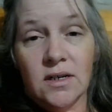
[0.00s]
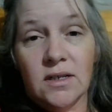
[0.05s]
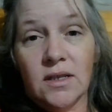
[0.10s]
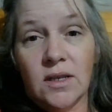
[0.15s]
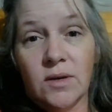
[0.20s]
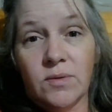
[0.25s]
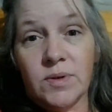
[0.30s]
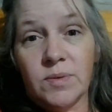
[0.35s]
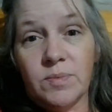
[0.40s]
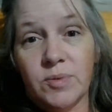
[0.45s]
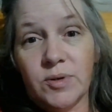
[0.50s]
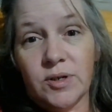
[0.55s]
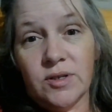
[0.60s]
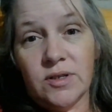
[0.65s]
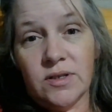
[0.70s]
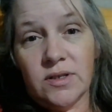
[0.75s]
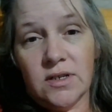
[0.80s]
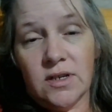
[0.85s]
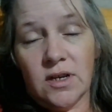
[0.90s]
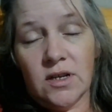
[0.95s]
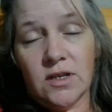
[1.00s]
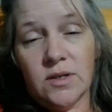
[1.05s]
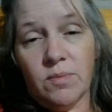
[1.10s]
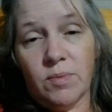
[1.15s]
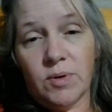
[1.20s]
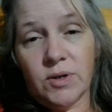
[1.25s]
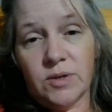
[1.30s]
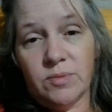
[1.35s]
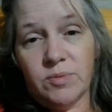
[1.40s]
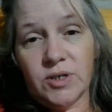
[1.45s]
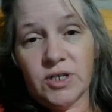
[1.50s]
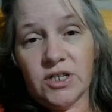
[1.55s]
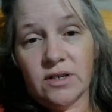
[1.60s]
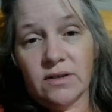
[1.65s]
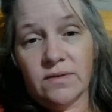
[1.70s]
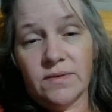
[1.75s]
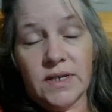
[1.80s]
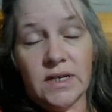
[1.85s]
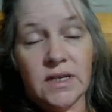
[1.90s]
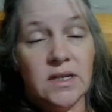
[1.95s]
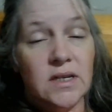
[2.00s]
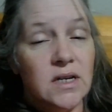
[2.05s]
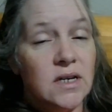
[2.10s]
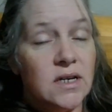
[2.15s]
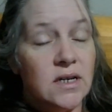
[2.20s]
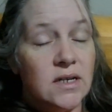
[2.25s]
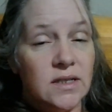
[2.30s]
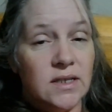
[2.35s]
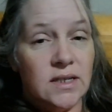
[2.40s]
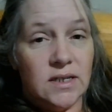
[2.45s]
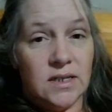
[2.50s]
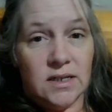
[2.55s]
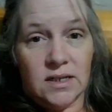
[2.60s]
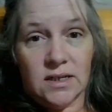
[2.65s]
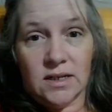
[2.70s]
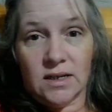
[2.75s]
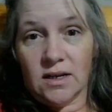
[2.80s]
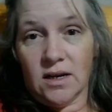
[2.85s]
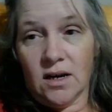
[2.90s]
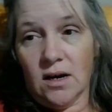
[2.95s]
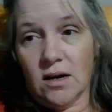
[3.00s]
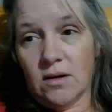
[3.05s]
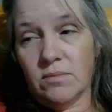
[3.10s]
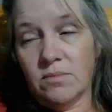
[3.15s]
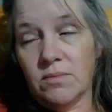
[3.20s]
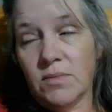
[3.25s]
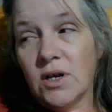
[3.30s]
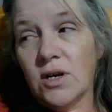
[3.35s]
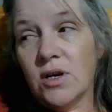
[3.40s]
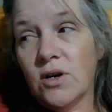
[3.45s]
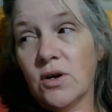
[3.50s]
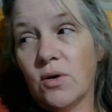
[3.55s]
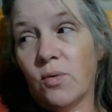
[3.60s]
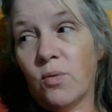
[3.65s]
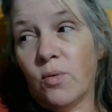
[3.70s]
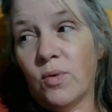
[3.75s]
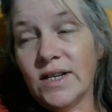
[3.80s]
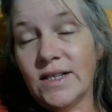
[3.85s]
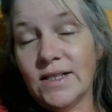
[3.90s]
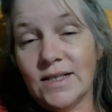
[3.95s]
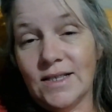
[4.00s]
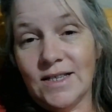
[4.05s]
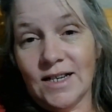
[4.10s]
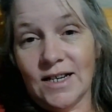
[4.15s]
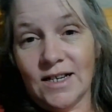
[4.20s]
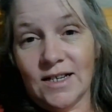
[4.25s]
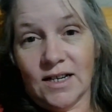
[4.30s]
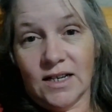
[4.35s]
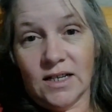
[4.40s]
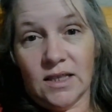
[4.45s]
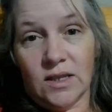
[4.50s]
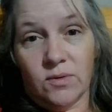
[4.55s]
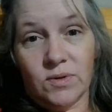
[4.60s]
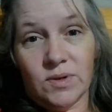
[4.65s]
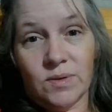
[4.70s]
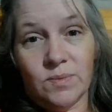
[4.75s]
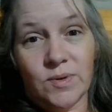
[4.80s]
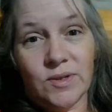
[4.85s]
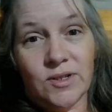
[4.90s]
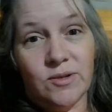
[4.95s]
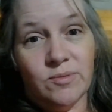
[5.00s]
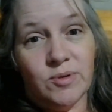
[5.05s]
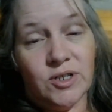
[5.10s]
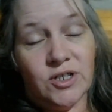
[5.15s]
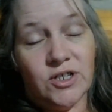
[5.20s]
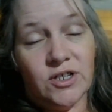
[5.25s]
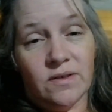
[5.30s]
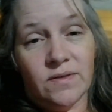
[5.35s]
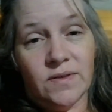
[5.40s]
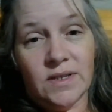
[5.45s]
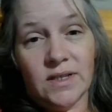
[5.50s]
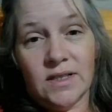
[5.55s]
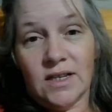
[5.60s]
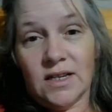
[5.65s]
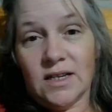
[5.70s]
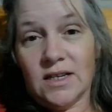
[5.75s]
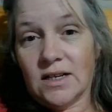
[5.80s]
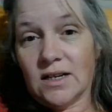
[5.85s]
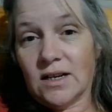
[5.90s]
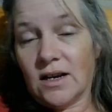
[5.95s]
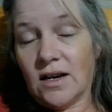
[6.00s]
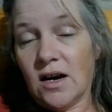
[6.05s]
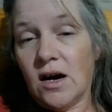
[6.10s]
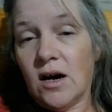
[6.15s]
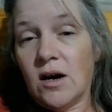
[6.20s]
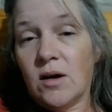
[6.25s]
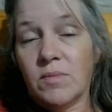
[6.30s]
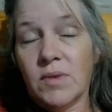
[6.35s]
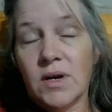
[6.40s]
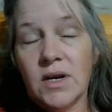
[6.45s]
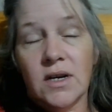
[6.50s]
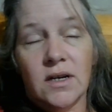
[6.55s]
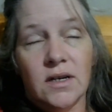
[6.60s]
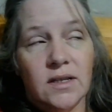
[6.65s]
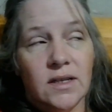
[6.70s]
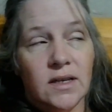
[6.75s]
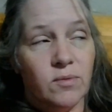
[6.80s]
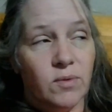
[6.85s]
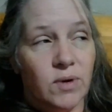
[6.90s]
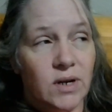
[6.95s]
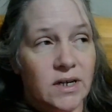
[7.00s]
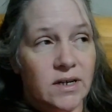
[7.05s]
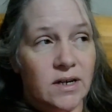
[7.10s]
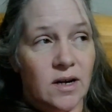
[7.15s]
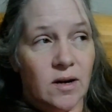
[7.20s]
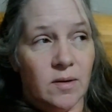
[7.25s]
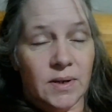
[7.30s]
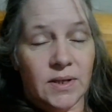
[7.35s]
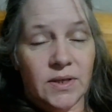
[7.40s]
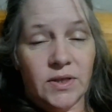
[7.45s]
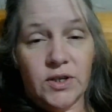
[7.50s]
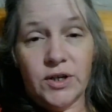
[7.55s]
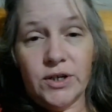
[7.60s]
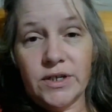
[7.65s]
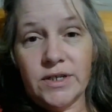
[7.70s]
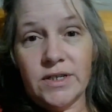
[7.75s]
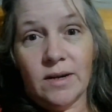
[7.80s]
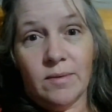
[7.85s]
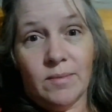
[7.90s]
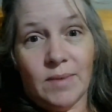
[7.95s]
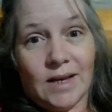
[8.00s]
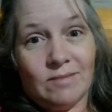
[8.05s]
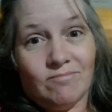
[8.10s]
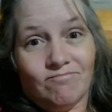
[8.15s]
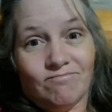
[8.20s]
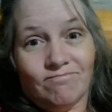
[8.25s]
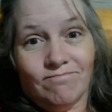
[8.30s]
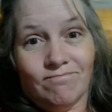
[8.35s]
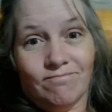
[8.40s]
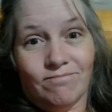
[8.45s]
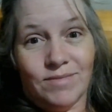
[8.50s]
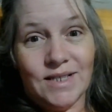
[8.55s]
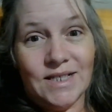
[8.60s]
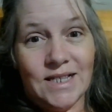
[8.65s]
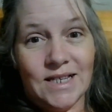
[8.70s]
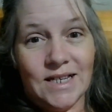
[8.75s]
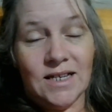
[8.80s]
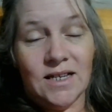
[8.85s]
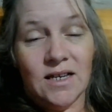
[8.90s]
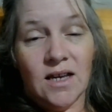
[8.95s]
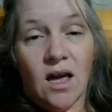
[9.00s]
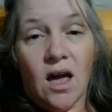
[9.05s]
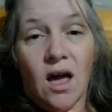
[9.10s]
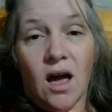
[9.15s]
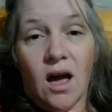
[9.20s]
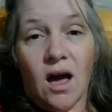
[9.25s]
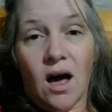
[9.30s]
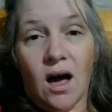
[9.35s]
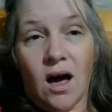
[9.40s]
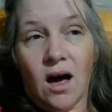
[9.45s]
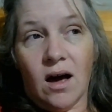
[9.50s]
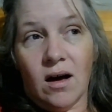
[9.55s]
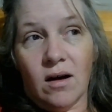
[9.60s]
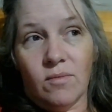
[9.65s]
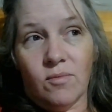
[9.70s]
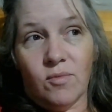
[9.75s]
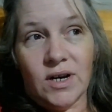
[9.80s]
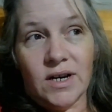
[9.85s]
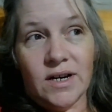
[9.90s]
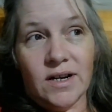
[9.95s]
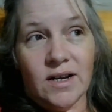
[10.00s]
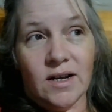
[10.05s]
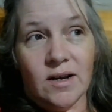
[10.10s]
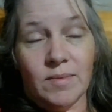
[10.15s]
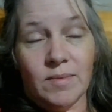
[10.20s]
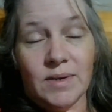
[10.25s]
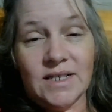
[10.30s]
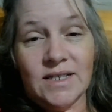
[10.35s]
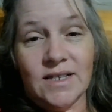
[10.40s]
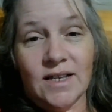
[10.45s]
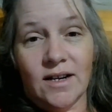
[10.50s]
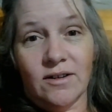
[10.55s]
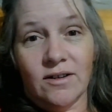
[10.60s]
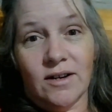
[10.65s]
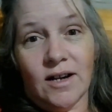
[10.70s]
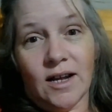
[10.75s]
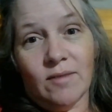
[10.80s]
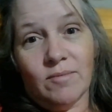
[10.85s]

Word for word: They were supposed to put shelves in. They didn't come. Wednesday night, they were supposed to put shelves in. They didn't come. He wanted to come on Thursday. I'm like, busy. Um, wanted to come on Saturday.